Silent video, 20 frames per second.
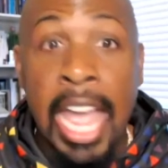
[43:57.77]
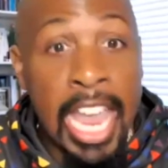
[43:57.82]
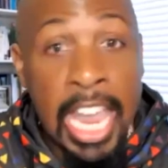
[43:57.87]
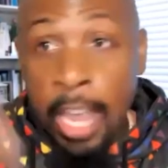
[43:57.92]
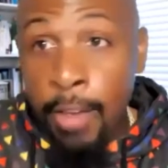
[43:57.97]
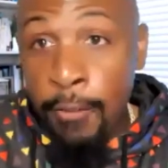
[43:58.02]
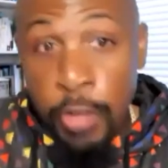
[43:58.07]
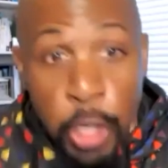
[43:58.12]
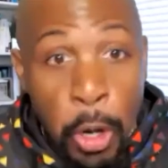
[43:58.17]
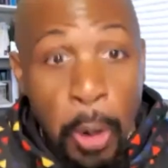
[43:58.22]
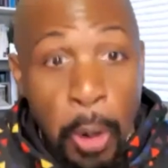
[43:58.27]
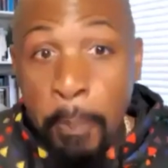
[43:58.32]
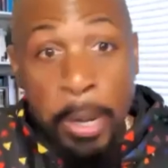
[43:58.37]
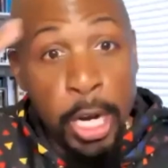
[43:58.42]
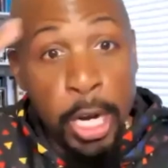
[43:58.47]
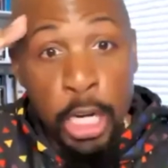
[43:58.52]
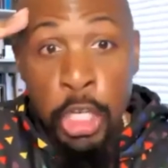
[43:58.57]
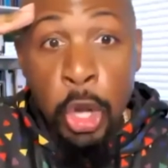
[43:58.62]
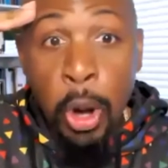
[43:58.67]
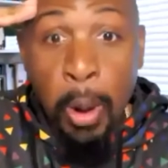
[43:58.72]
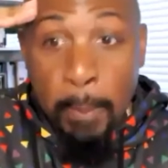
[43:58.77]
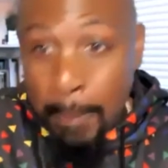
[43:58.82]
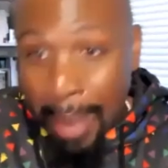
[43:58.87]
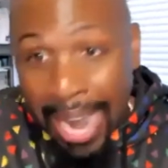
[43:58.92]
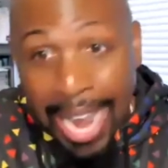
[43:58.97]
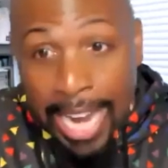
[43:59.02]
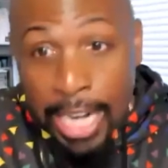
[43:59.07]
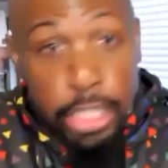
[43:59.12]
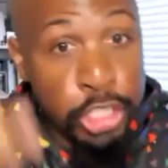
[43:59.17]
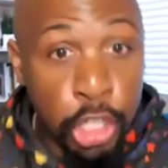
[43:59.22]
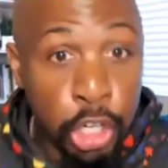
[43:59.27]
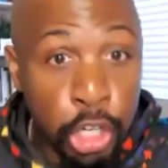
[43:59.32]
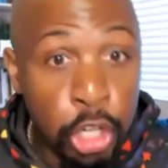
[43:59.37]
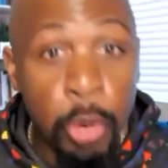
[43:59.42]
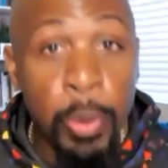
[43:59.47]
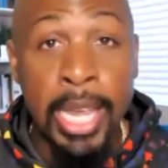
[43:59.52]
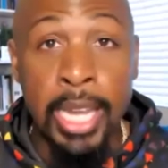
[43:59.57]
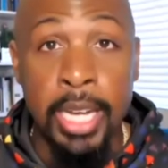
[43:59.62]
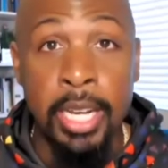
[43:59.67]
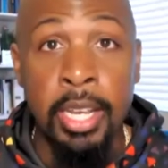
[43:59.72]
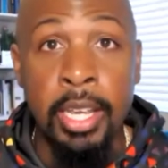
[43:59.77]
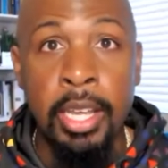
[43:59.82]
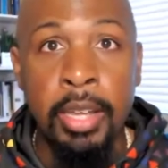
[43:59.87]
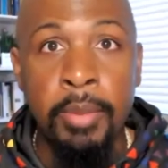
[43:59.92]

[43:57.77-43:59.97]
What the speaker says: If you put your mind to it